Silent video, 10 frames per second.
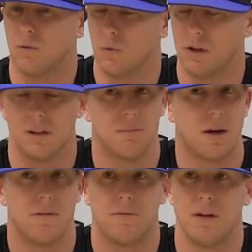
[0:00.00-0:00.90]
greatly
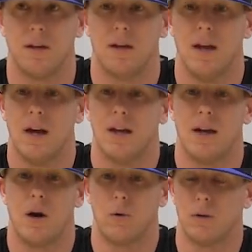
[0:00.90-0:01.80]
benefited
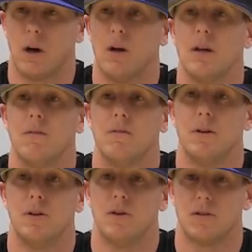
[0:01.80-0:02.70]
not only our
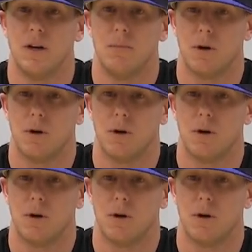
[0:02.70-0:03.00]
infielders,